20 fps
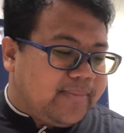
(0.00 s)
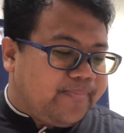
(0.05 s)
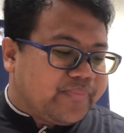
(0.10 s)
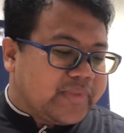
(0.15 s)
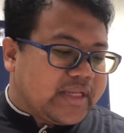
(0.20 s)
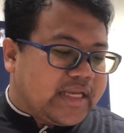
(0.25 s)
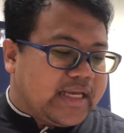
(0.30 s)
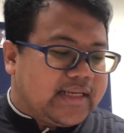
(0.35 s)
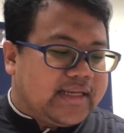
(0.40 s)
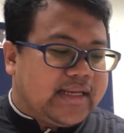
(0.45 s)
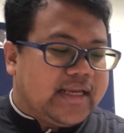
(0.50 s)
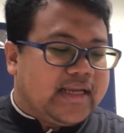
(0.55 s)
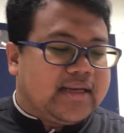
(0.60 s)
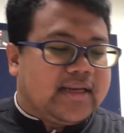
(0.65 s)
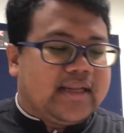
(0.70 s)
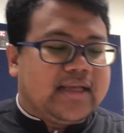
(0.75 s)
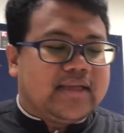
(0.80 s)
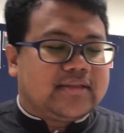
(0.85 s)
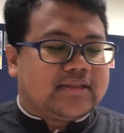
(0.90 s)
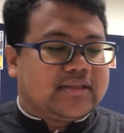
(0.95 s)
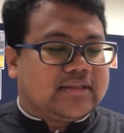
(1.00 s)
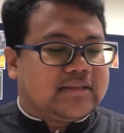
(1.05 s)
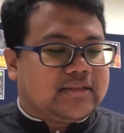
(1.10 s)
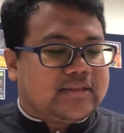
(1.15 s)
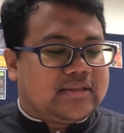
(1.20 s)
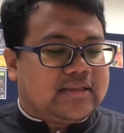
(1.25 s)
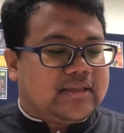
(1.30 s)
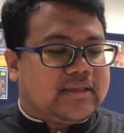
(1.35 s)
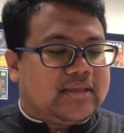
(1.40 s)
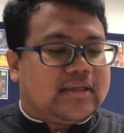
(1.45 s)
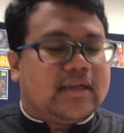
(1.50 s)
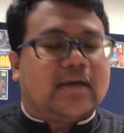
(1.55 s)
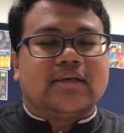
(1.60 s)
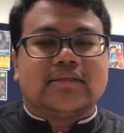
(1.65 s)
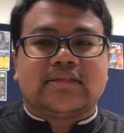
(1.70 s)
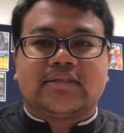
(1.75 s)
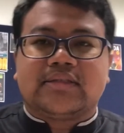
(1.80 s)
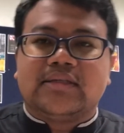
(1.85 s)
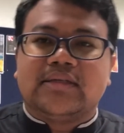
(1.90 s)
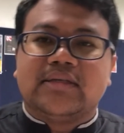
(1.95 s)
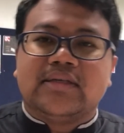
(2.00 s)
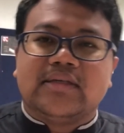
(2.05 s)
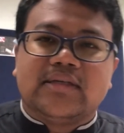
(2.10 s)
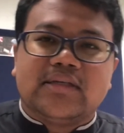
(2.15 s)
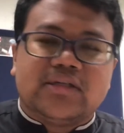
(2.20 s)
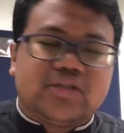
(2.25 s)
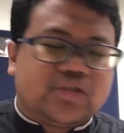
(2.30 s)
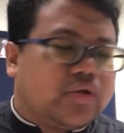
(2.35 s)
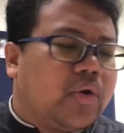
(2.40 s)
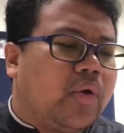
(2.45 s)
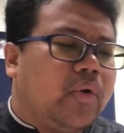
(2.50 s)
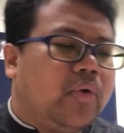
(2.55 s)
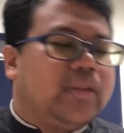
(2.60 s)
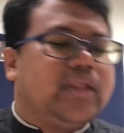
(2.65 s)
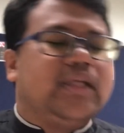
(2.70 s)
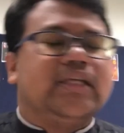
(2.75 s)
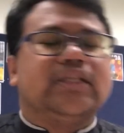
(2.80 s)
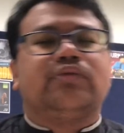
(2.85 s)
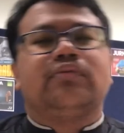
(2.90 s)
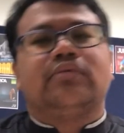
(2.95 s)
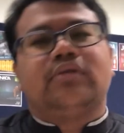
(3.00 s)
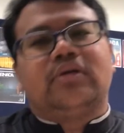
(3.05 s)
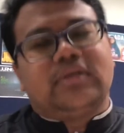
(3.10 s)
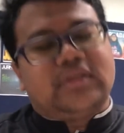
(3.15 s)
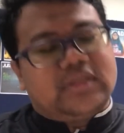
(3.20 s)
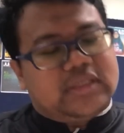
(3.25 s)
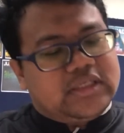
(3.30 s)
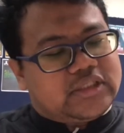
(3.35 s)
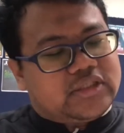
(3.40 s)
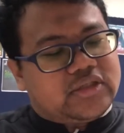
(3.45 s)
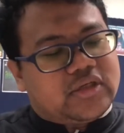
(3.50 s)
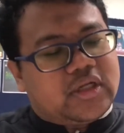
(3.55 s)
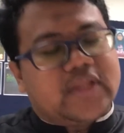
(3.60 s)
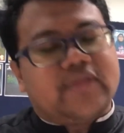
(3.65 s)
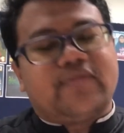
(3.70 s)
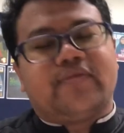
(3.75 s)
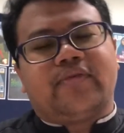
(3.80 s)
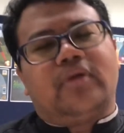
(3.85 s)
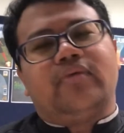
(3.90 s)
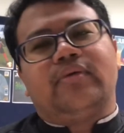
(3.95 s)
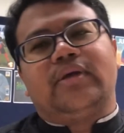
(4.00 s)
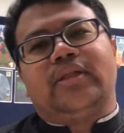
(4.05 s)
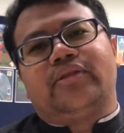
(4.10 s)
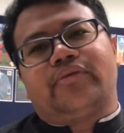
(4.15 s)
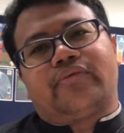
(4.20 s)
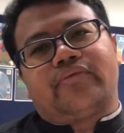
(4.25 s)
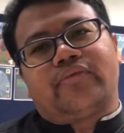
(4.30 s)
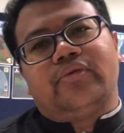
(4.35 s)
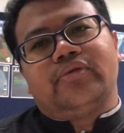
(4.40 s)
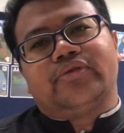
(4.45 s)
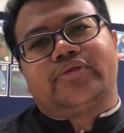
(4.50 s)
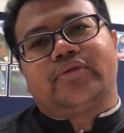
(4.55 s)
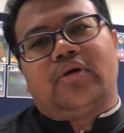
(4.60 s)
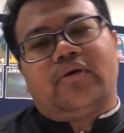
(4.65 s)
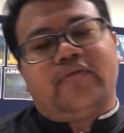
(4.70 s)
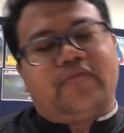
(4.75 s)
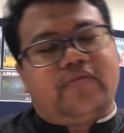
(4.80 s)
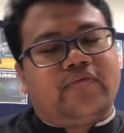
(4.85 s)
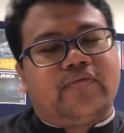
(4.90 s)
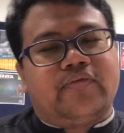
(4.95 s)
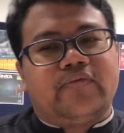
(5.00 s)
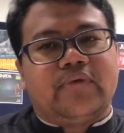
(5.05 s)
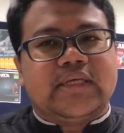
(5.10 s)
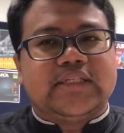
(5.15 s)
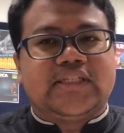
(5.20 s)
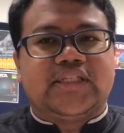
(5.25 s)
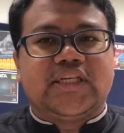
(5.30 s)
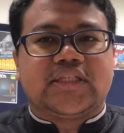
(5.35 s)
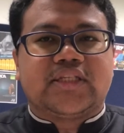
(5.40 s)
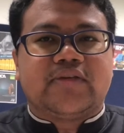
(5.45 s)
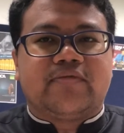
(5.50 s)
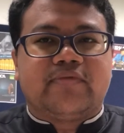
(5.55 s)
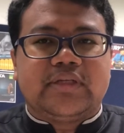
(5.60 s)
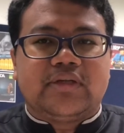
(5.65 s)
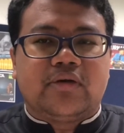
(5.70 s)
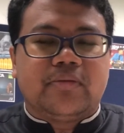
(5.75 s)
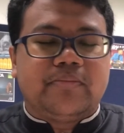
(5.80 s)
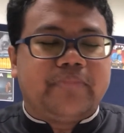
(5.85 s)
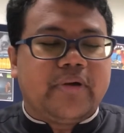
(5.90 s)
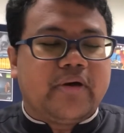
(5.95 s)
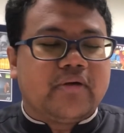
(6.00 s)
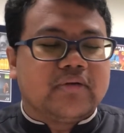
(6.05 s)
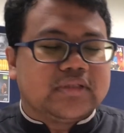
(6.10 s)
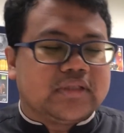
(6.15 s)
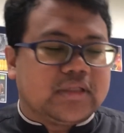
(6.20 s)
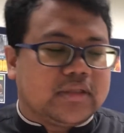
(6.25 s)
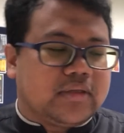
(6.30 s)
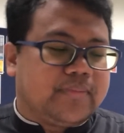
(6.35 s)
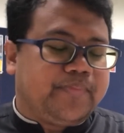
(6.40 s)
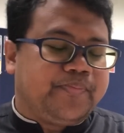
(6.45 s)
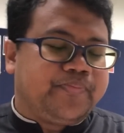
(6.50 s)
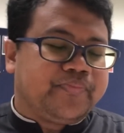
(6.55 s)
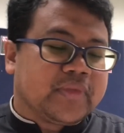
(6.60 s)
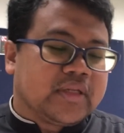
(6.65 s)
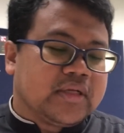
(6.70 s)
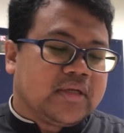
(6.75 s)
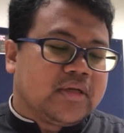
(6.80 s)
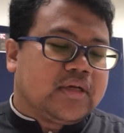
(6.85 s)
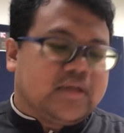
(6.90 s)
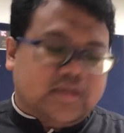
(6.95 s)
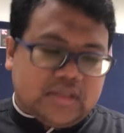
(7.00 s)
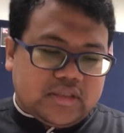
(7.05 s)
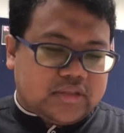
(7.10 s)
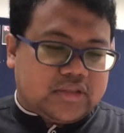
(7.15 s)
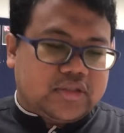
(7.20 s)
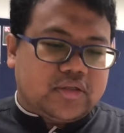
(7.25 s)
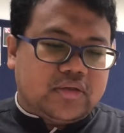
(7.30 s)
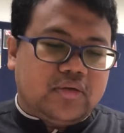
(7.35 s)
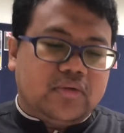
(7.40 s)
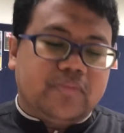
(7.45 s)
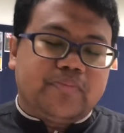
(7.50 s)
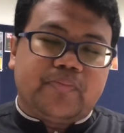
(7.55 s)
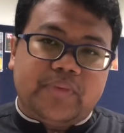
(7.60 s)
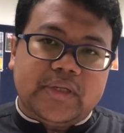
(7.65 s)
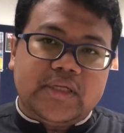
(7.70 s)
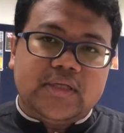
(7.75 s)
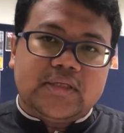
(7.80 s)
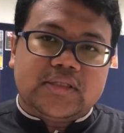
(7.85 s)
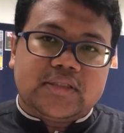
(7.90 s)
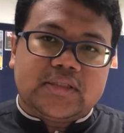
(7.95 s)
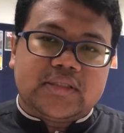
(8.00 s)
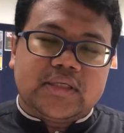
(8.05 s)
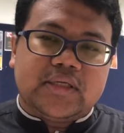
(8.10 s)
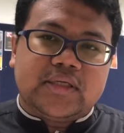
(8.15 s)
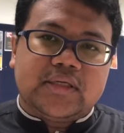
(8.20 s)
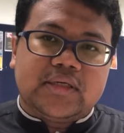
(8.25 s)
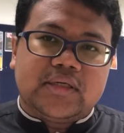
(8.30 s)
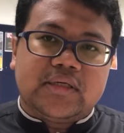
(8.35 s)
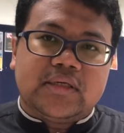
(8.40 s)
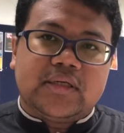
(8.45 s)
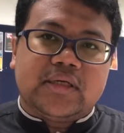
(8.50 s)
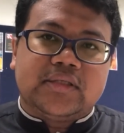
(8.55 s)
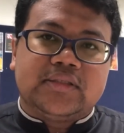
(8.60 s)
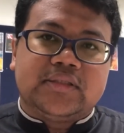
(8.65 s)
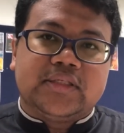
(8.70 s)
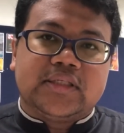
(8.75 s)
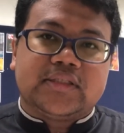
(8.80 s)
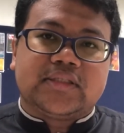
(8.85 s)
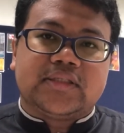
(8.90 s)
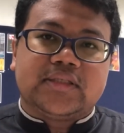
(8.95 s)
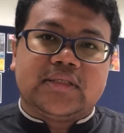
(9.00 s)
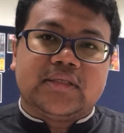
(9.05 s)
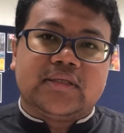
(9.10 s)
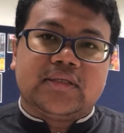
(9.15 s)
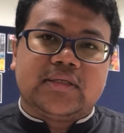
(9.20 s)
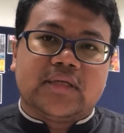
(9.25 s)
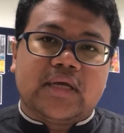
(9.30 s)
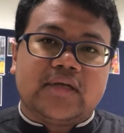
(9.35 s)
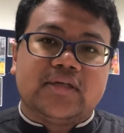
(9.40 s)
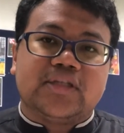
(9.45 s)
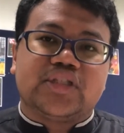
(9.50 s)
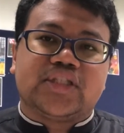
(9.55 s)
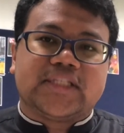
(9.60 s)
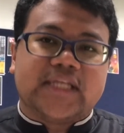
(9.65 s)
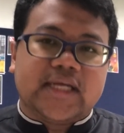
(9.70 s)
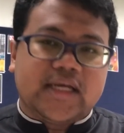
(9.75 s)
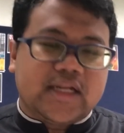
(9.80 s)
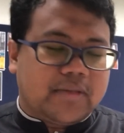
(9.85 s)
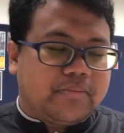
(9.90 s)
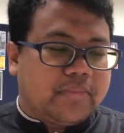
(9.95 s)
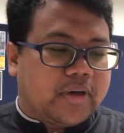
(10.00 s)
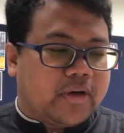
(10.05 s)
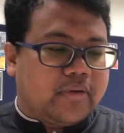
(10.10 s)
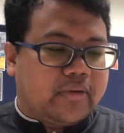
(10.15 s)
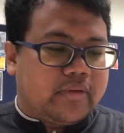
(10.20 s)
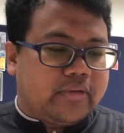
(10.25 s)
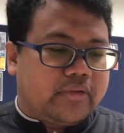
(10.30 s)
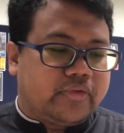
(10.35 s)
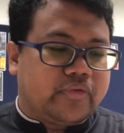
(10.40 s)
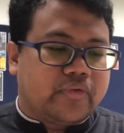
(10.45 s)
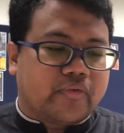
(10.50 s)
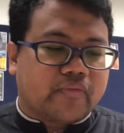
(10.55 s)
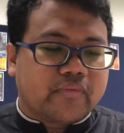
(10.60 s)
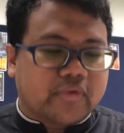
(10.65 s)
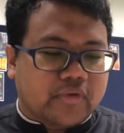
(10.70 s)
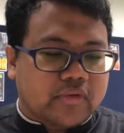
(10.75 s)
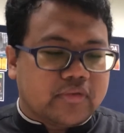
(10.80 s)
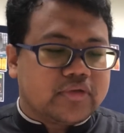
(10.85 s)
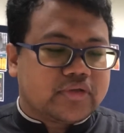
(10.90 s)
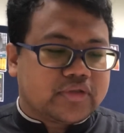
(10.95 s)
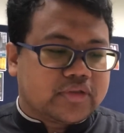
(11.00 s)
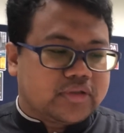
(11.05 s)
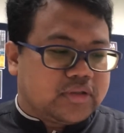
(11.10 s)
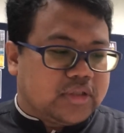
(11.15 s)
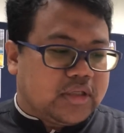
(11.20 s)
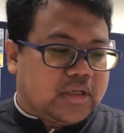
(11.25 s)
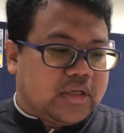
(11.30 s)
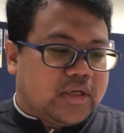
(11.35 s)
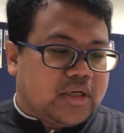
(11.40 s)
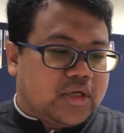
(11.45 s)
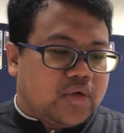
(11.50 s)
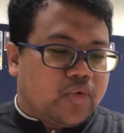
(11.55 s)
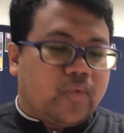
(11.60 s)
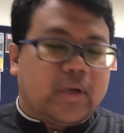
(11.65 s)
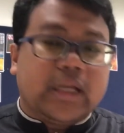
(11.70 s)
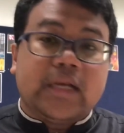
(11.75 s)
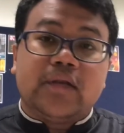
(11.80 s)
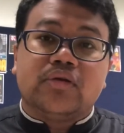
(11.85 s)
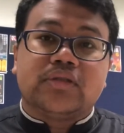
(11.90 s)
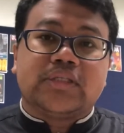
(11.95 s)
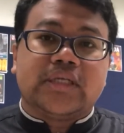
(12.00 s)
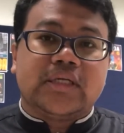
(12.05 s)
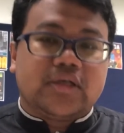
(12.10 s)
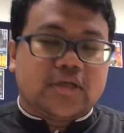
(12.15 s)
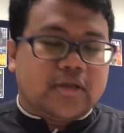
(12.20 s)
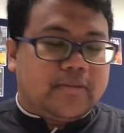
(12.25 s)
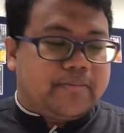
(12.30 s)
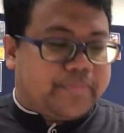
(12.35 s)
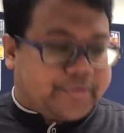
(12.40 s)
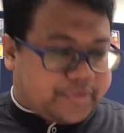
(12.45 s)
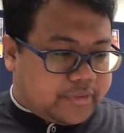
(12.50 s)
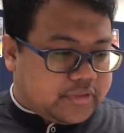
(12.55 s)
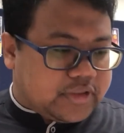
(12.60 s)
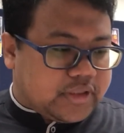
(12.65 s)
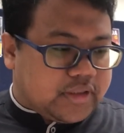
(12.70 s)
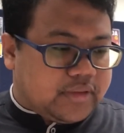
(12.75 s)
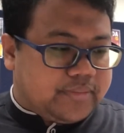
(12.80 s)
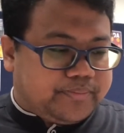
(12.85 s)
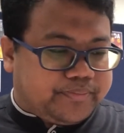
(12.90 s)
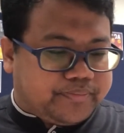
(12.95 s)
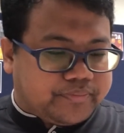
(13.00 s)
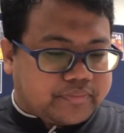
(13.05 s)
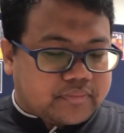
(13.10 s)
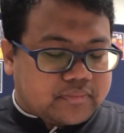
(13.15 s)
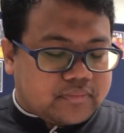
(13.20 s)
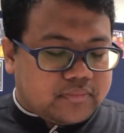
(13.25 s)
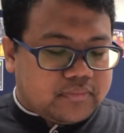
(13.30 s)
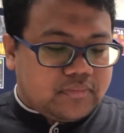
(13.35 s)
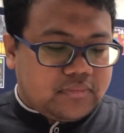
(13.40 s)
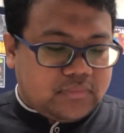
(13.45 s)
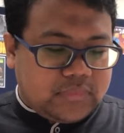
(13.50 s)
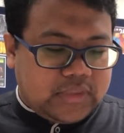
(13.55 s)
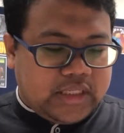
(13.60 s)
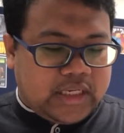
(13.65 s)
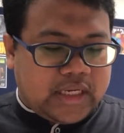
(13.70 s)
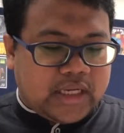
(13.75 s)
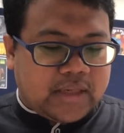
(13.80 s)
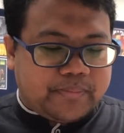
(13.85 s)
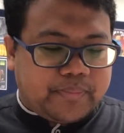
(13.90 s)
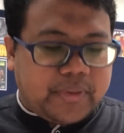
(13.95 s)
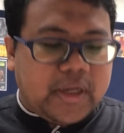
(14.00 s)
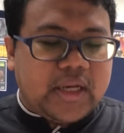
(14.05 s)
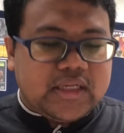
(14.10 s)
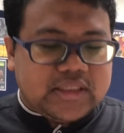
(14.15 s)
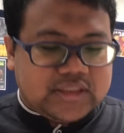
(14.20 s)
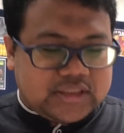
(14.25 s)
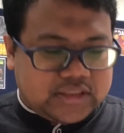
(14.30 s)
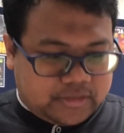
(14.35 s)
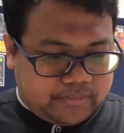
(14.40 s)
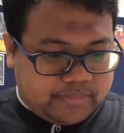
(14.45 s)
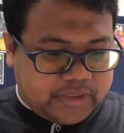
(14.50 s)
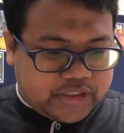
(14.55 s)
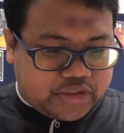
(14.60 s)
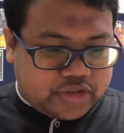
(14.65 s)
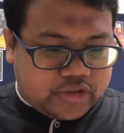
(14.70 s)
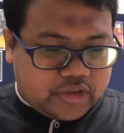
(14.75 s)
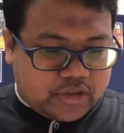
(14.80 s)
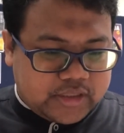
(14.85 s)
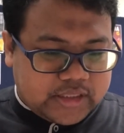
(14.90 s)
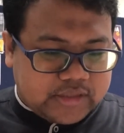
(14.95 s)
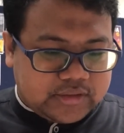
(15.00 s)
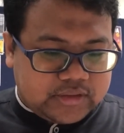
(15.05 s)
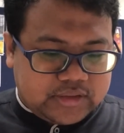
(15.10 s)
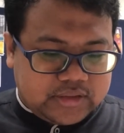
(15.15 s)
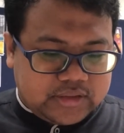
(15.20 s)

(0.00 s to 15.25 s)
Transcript: And late, later, last. So this word is not following the rules of adjective in comparison. So please just understand about the rules when using comparison, and please be sure that